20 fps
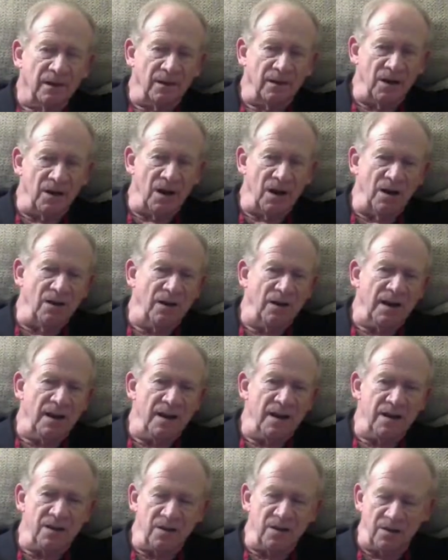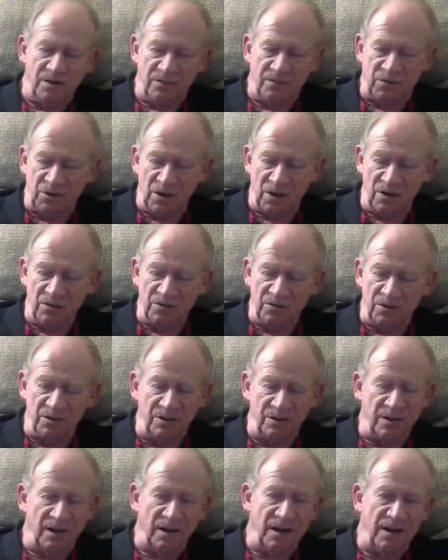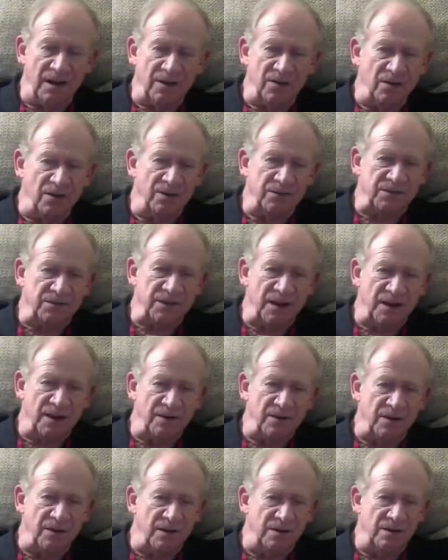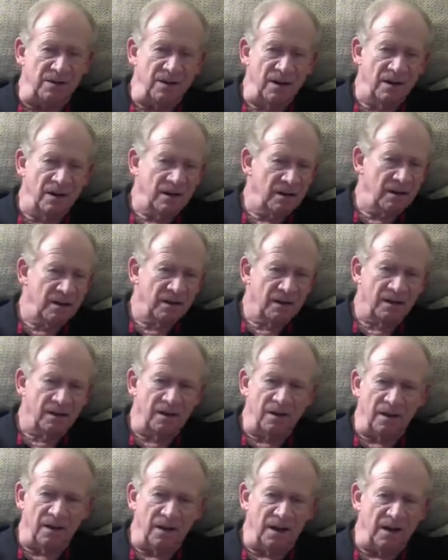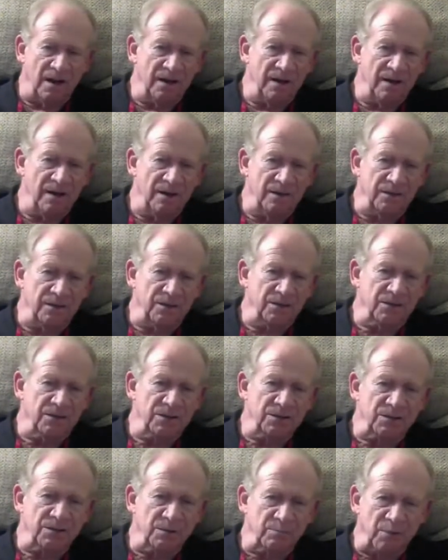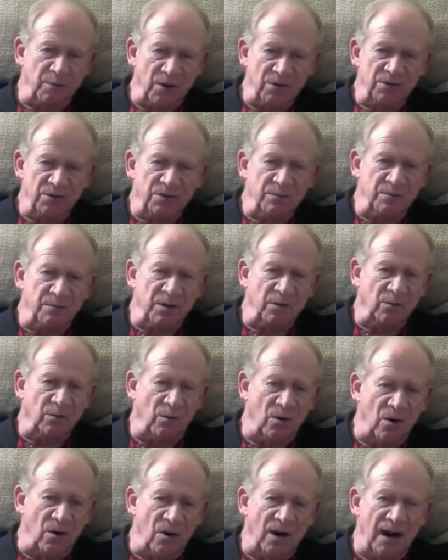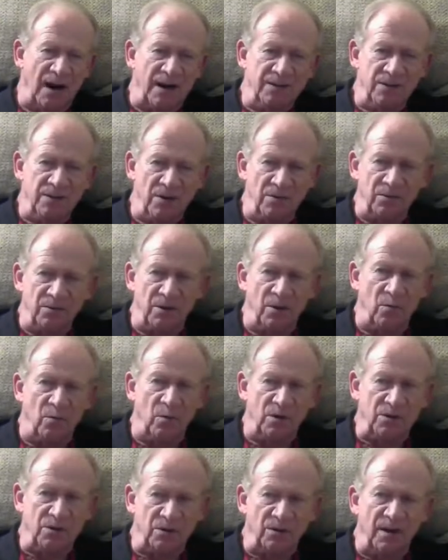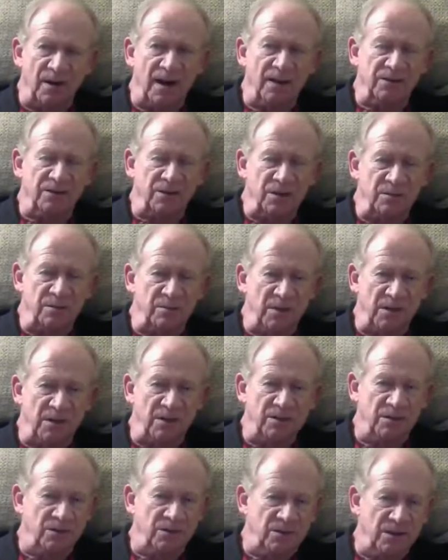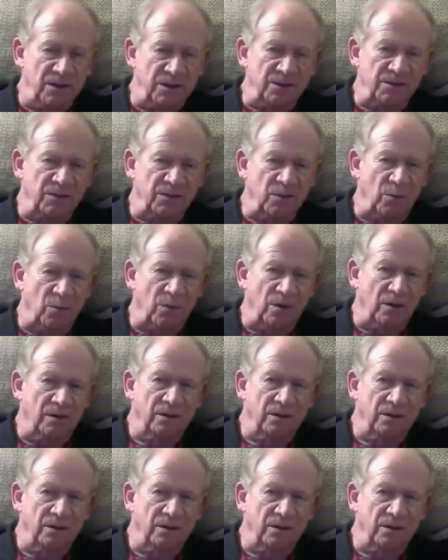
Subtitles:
You know, he could have said, God, this is supposed to be wrong. I don't know what you're asking me to do this for.